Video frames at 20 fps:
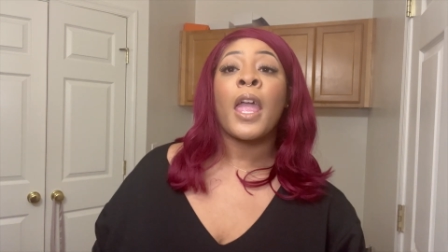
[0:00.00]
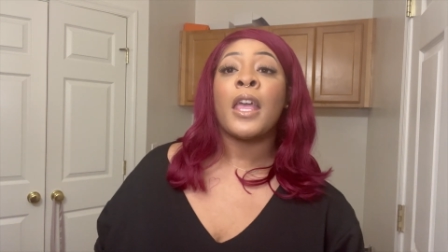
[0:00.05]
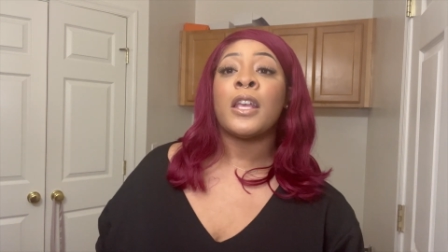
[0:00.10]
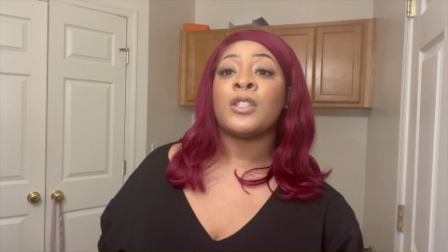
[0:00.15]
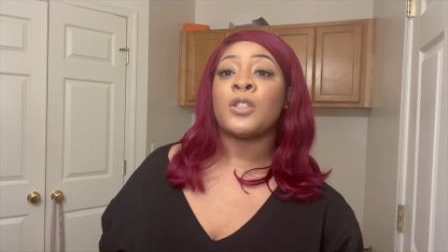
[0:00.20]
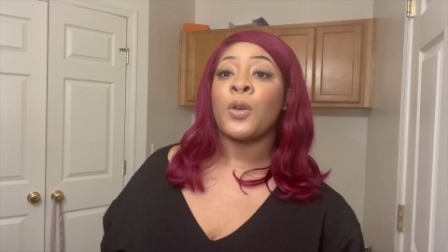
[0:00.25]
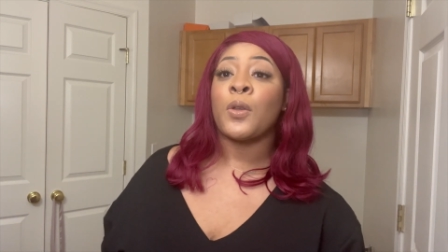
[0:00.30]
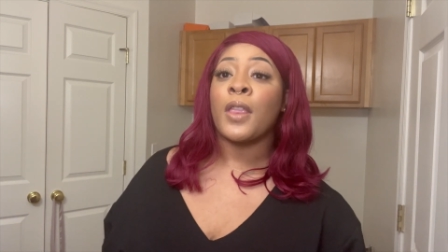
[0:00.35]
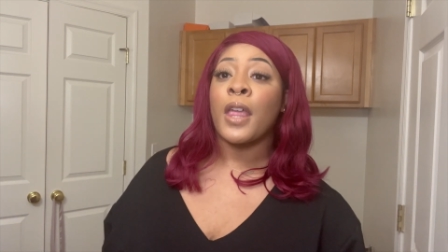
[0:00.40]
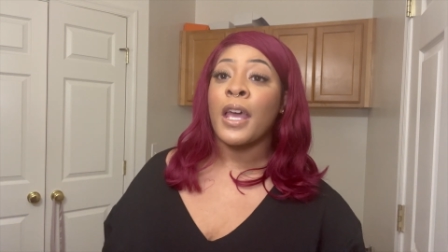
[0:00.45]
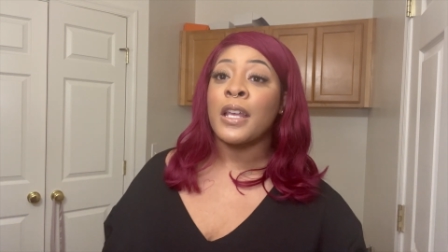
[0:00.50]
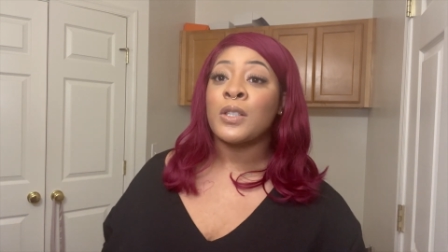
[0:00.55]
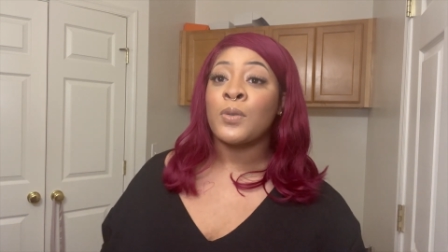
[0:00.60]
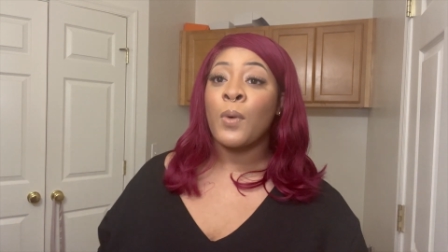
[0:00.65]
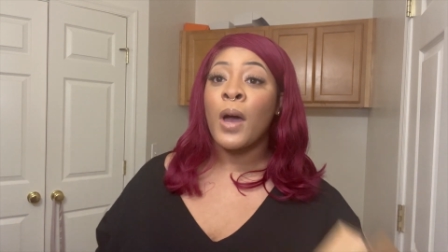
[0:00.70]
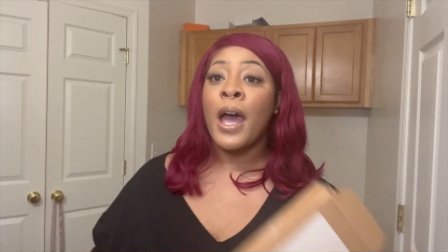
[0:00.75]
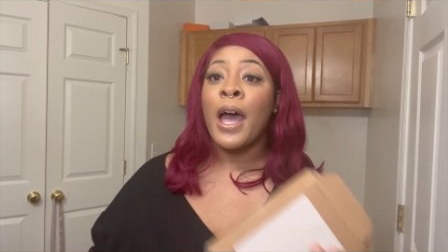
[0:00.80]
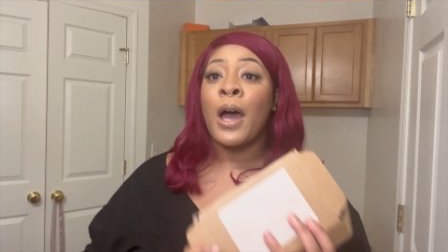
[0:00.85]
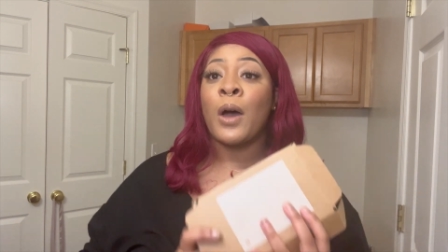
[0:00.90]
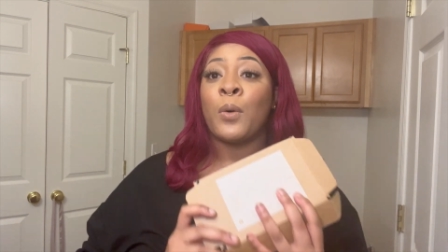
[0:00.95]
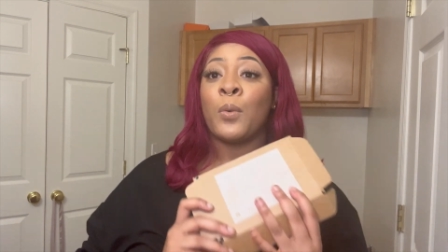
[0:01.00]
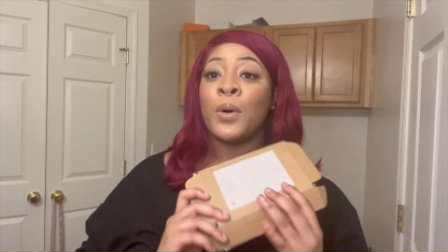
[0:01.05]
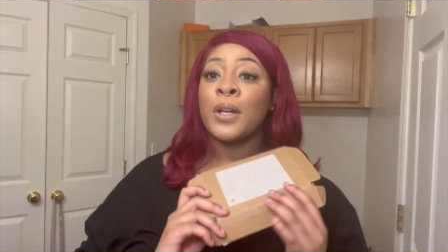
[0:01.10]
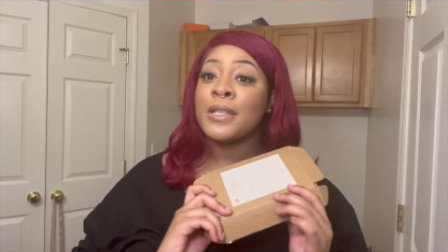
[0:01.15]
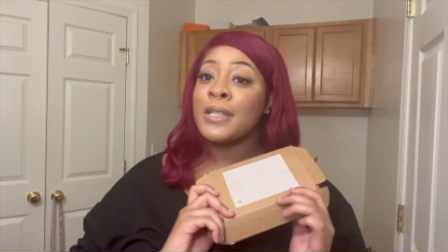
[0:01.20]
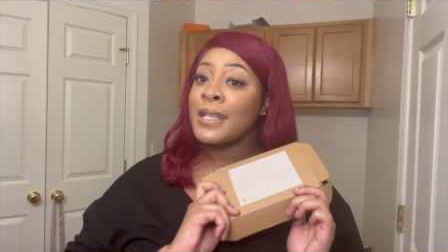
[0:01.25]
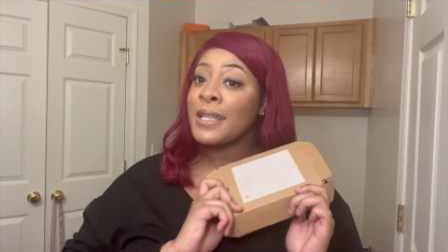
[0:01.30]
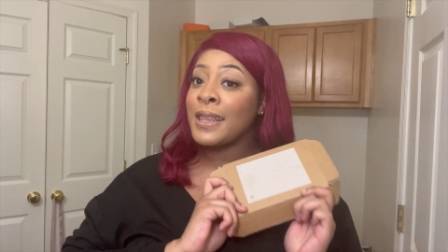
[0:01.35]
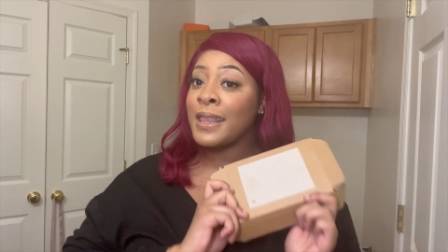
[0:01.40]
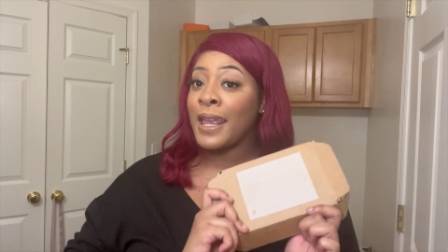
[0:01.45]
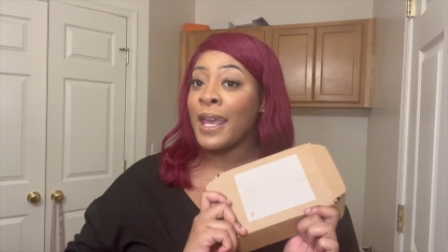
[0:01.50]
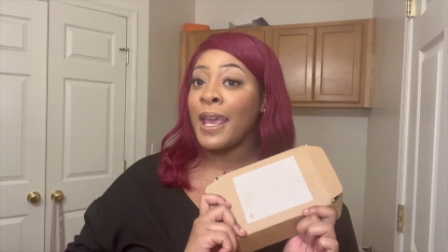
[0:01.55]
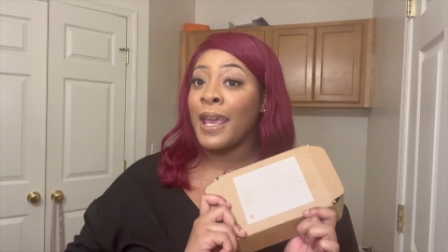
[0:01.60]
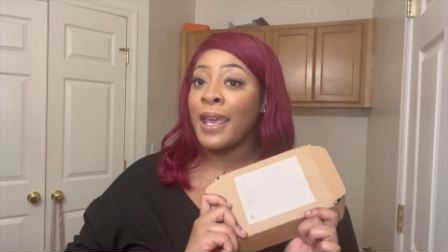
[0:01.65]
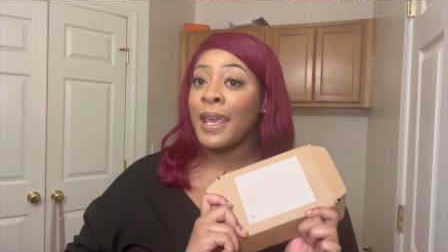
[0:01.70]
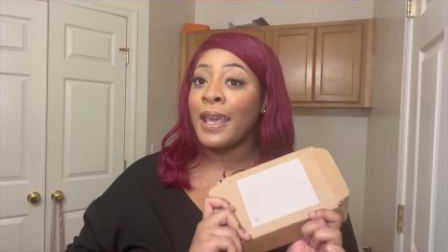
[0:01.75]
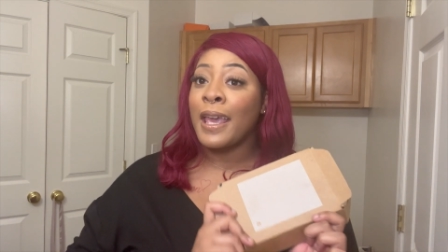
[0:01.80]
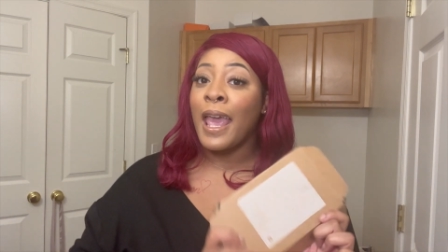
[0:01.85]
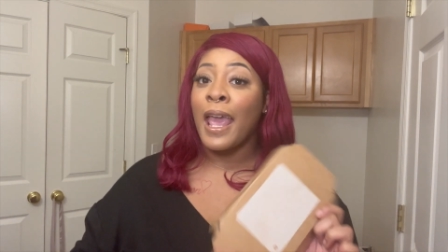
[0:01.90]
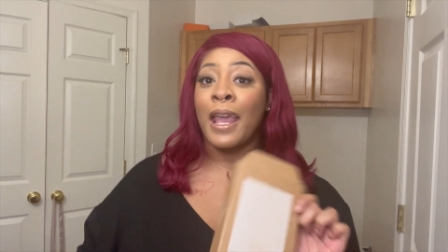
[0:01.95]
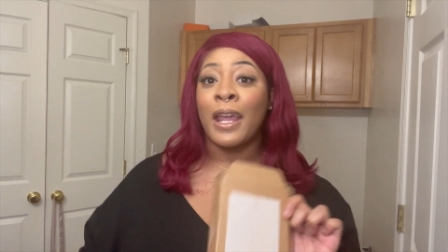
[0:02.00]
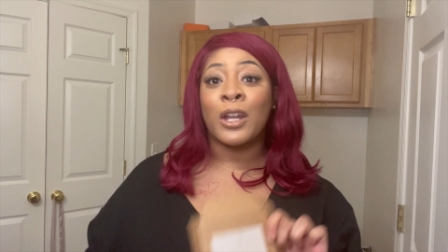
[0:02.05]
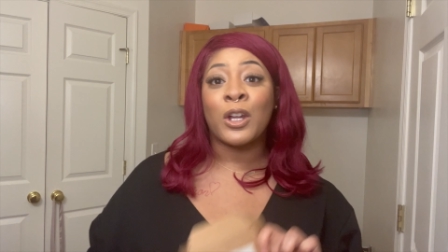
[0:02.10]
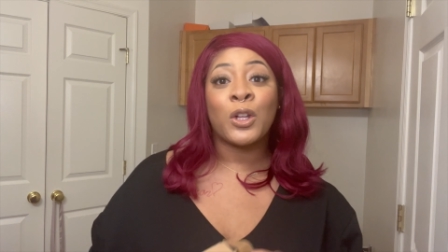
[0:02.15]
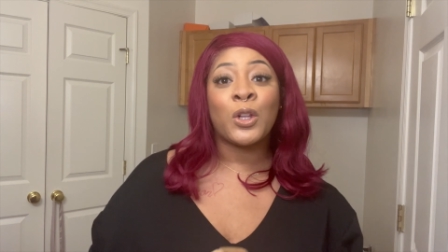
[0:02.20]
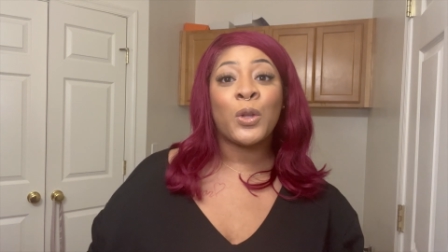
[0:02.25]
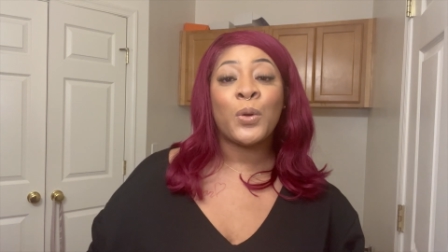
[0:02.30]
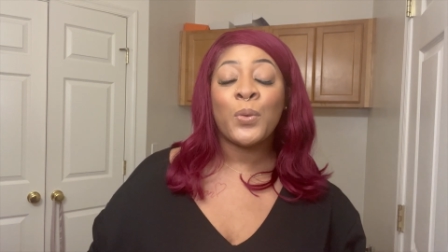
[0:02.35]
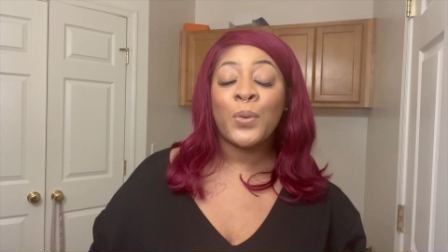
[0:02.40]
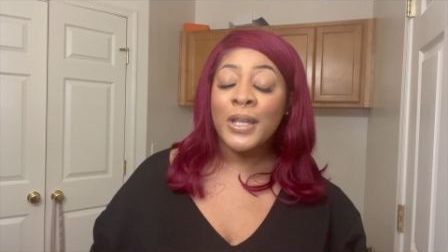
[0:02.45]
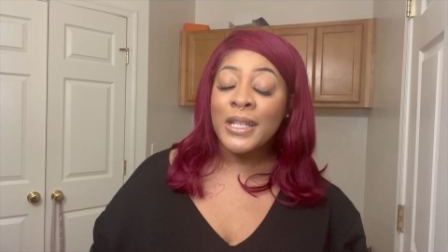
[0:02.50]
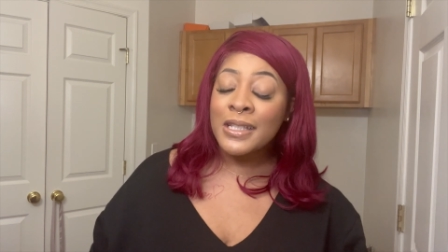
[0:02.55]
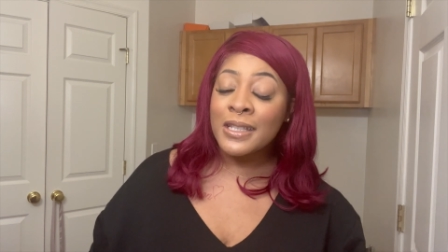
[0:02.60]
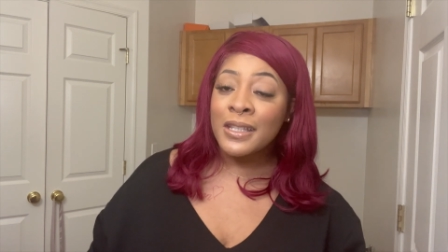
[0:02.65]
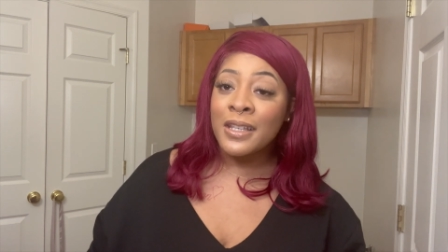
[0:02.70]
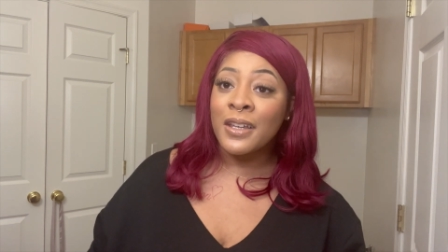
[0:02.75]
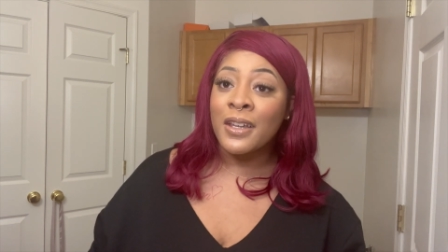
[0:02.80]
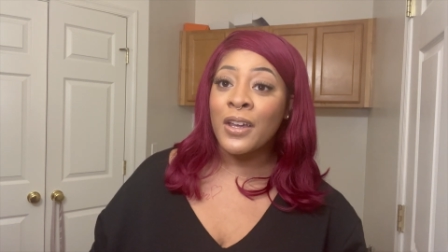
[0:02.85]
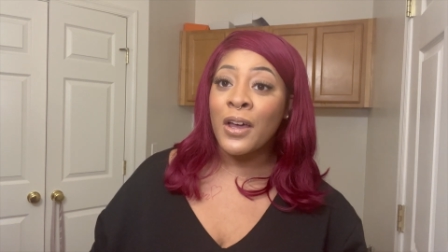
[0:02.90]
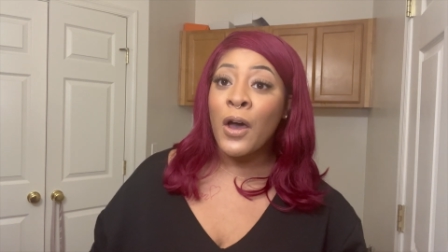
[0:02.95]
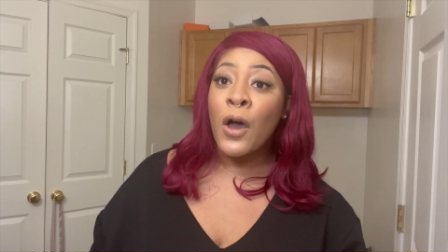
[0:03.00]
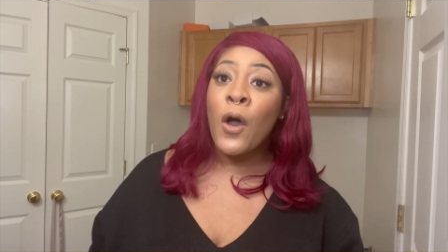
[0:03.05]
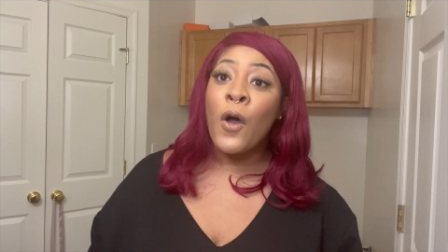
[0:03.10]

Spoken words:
So that's why I want to thank Anna Luisa